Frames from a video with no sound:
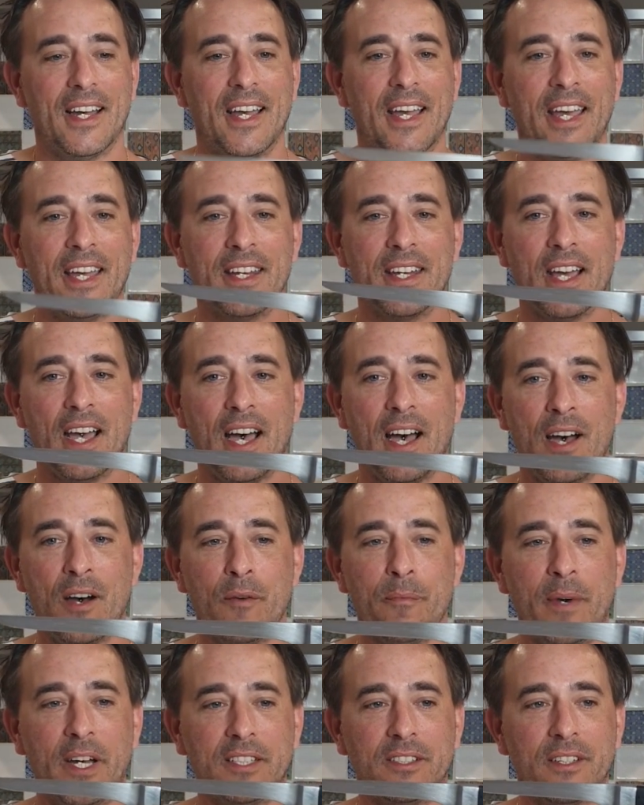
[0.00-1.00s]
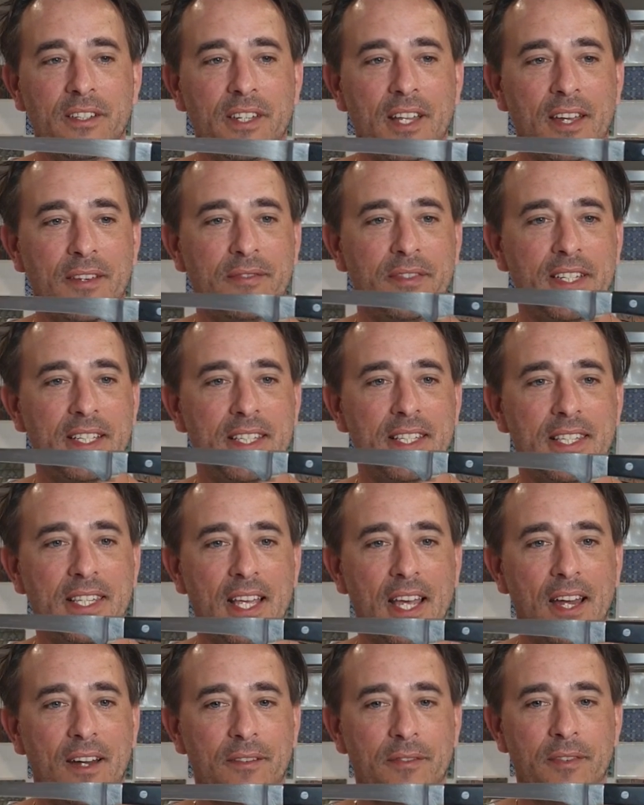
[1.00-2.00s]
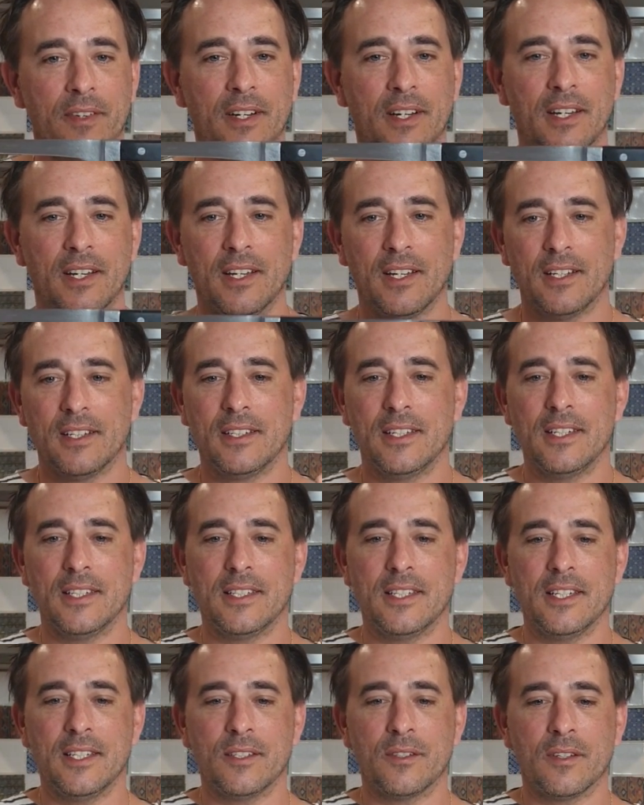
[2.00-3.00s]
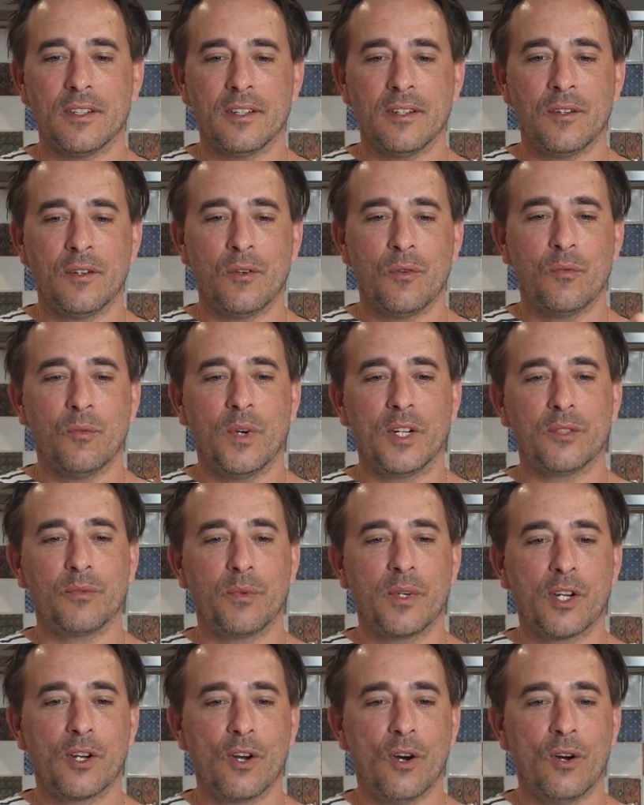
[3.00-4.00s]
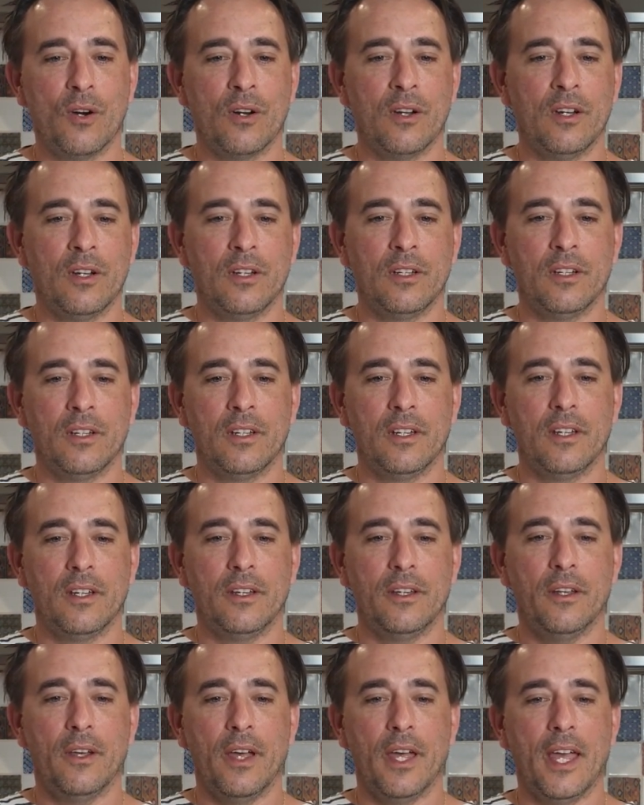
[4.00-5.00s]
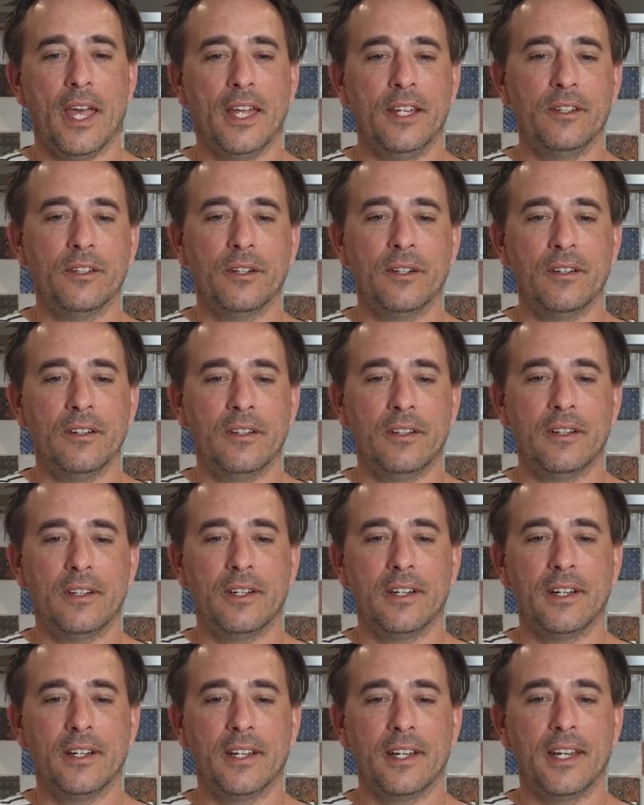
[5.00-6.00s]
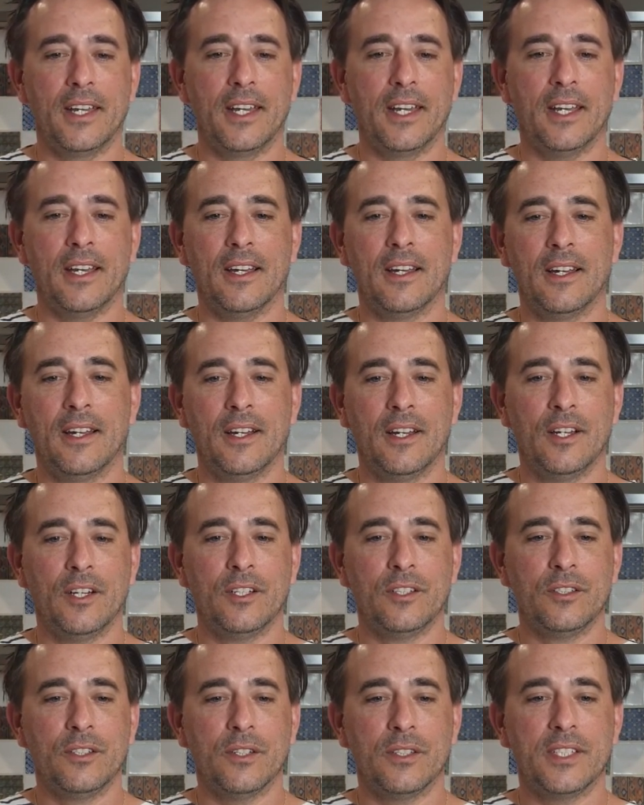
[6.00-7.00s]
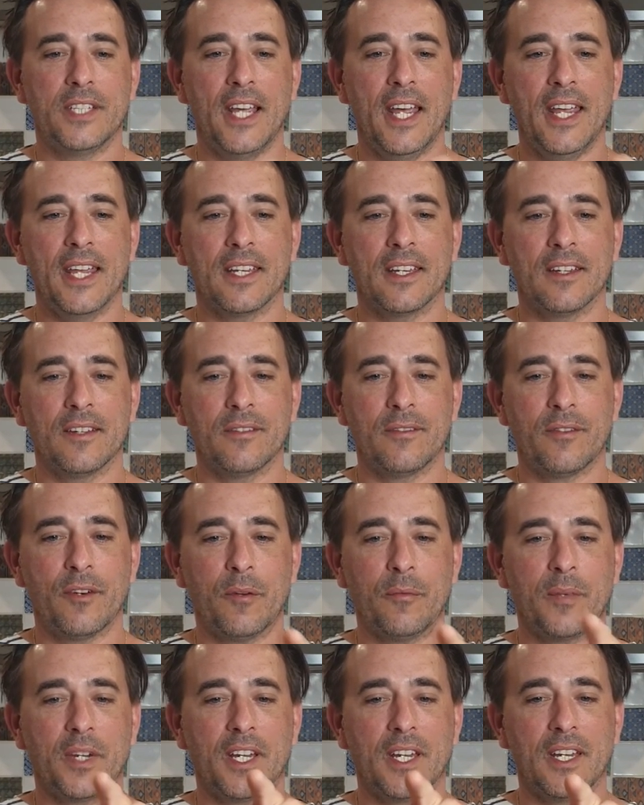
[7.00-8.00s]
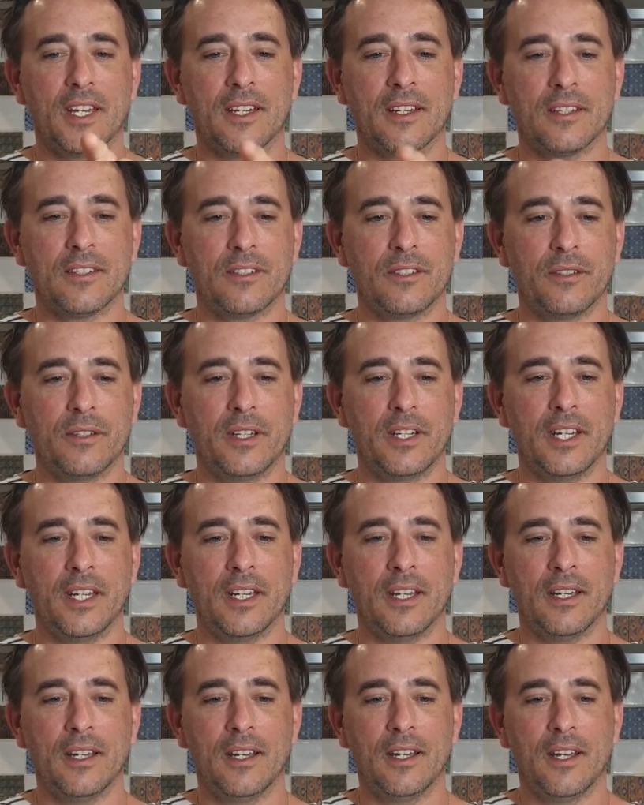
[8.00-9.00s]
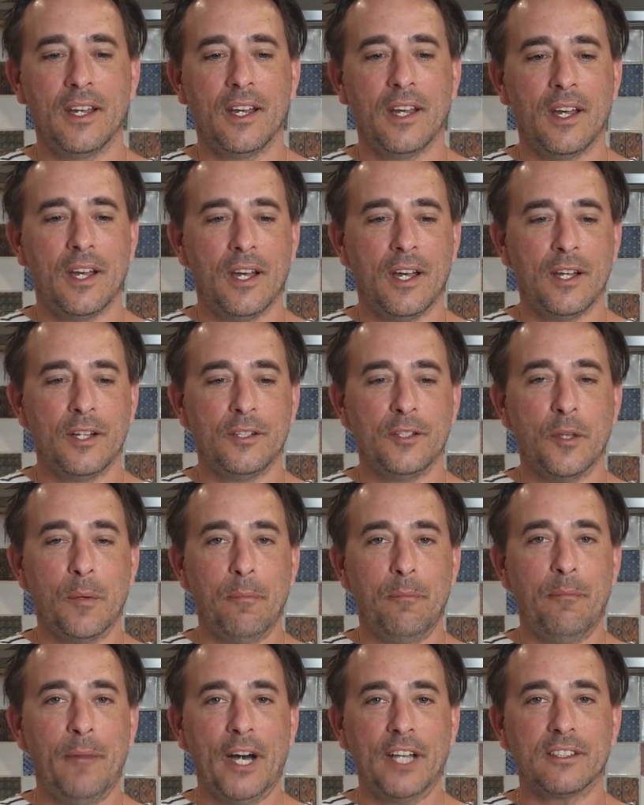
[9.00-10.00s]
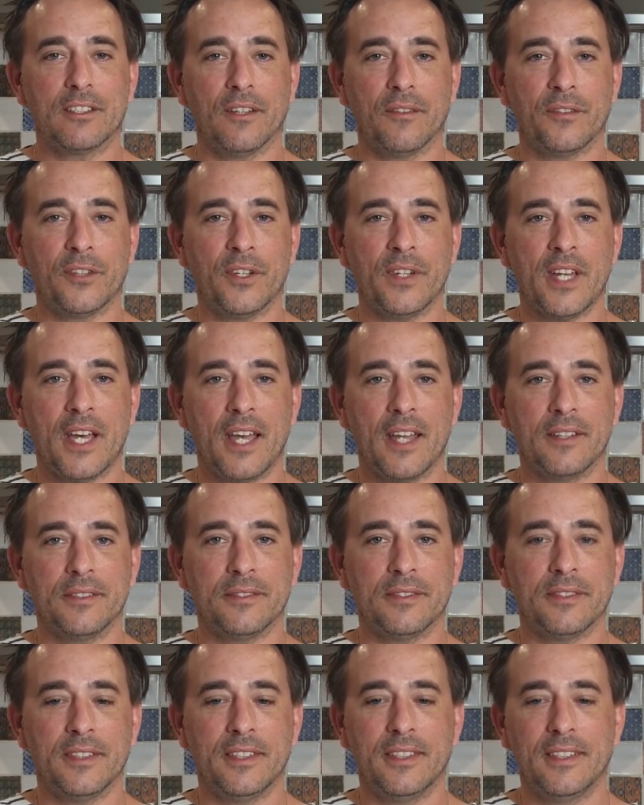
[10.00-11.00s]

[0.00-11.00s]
And how about the knife itself? This is what we call the handle here, the tang from here to here, the butt of the knife,